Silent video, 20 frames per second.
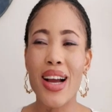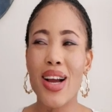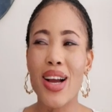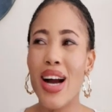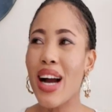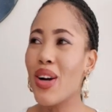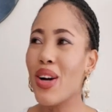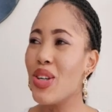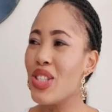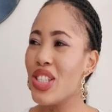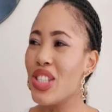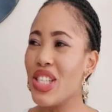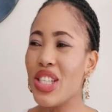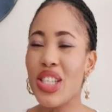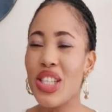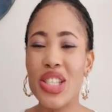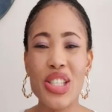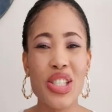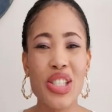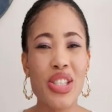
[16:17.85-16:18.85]
I, I
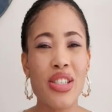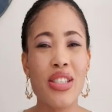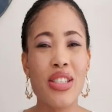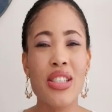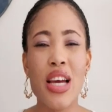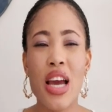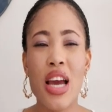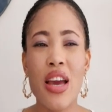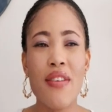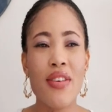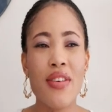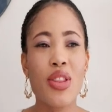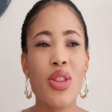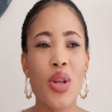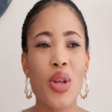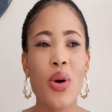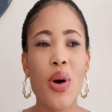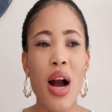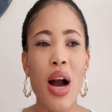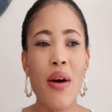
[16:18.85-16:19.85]
continued,
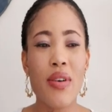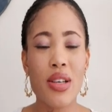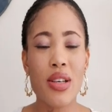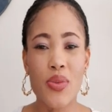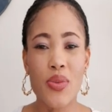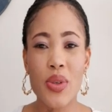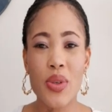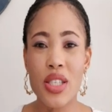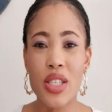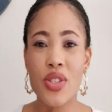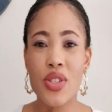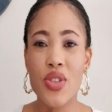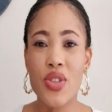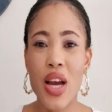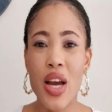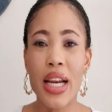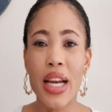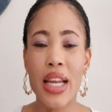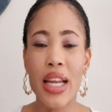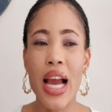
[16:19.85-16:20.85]
even though I was really
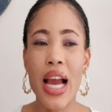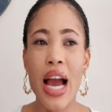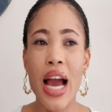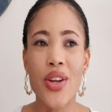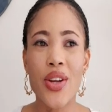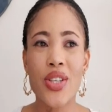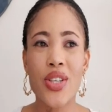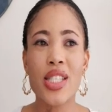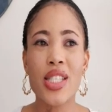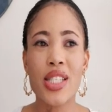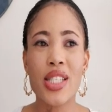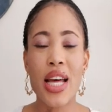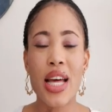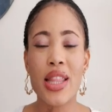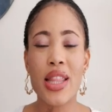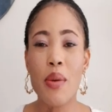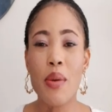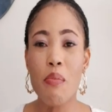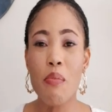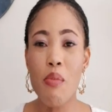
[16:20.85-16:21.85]
struggling. I noticed
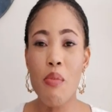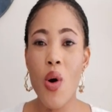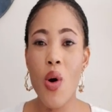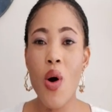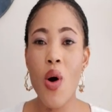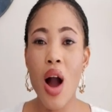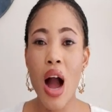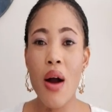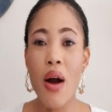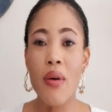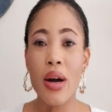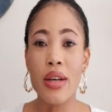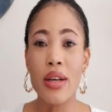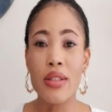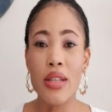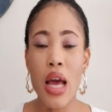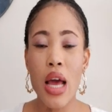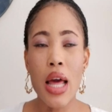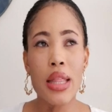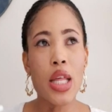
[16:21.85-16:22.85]
that the more I
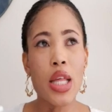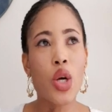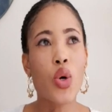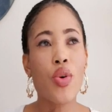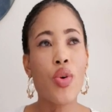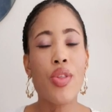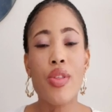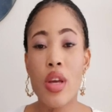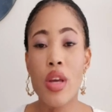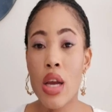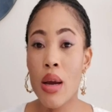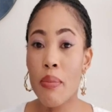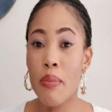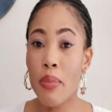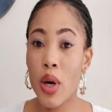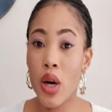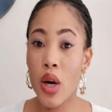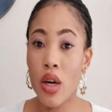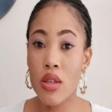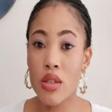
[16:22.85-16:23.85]
was, the good thing
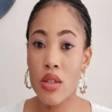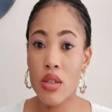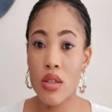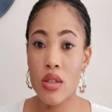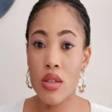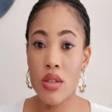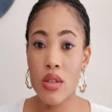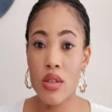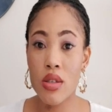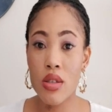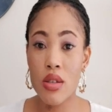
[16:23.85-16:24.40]
about